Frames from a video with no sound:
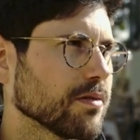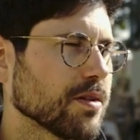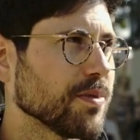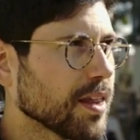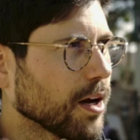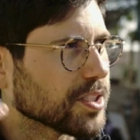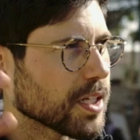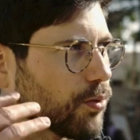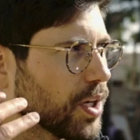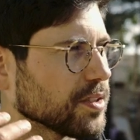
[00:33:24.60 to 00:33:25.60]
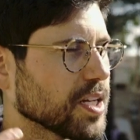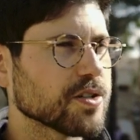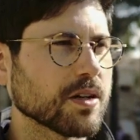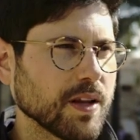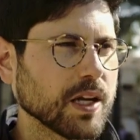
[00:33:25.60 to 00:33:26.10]
to me, that was like a
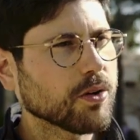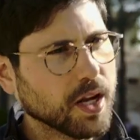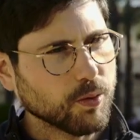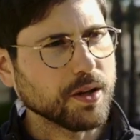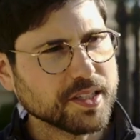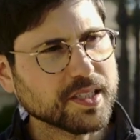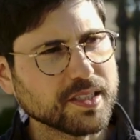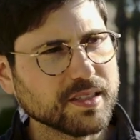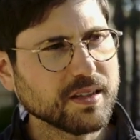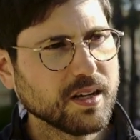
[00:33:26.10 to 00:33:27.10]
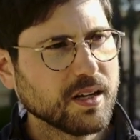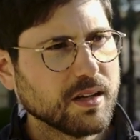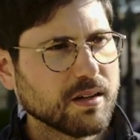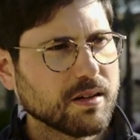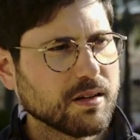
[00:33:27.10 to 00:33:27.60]
realization of like, okay, well, this is
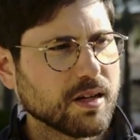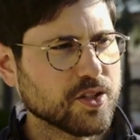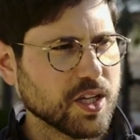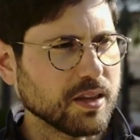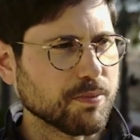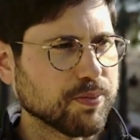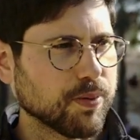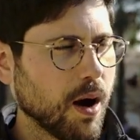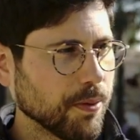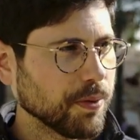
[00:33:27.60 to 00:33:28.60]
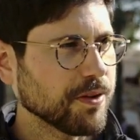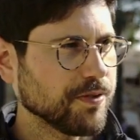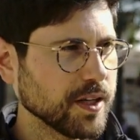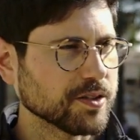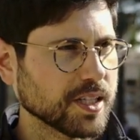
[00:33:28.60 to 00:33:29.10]
a chain that probably
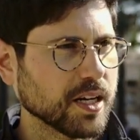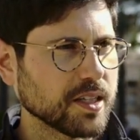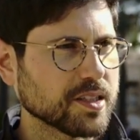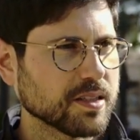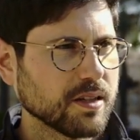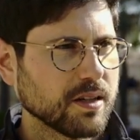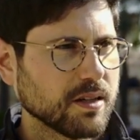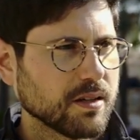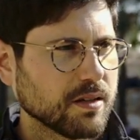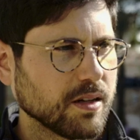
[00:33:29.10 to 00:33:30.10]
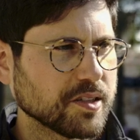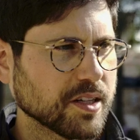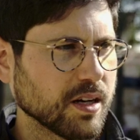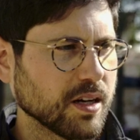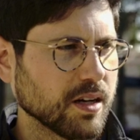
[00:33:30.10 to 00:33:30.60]
feels like it
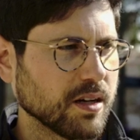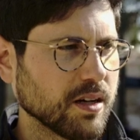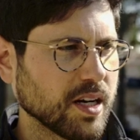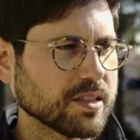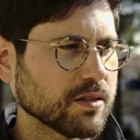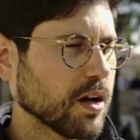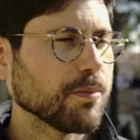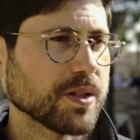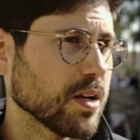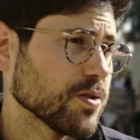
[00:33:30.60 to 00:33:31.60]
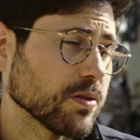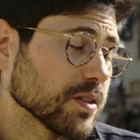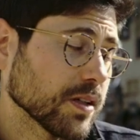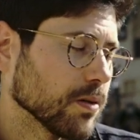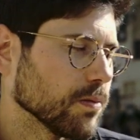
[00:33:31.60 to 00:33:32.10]
has a ton of potential.
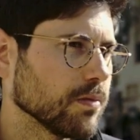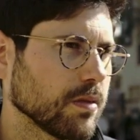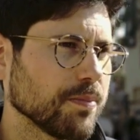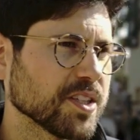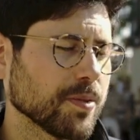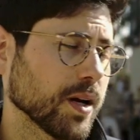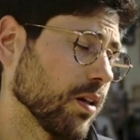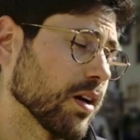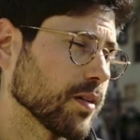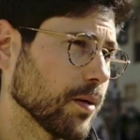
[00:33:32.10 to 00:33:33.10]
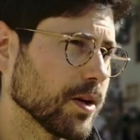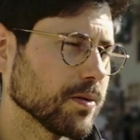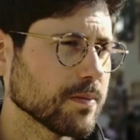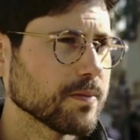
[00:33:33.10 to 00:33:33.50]
So I've been spending a lot of time there.